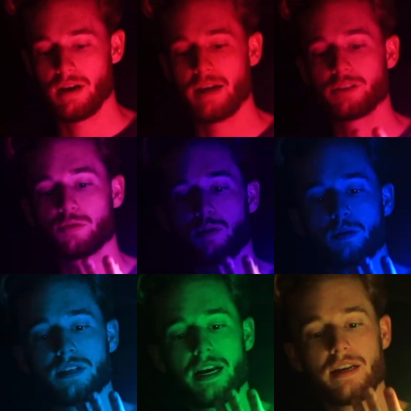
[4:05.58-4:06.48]
I just
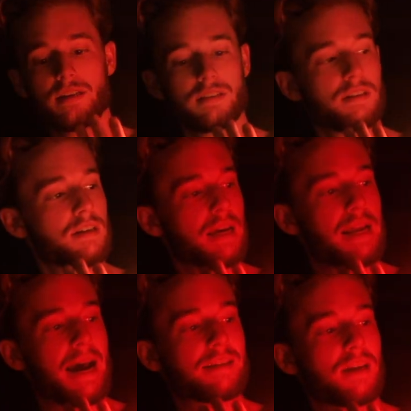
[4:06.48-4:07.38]
rotate it,
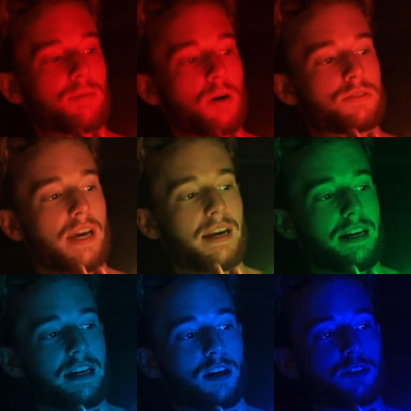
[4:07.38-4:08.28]
and as I rotate
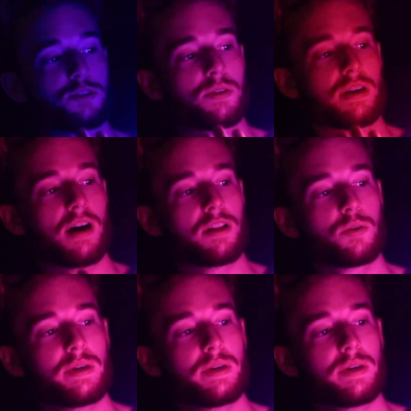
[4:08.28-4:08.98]
it, it goes through the color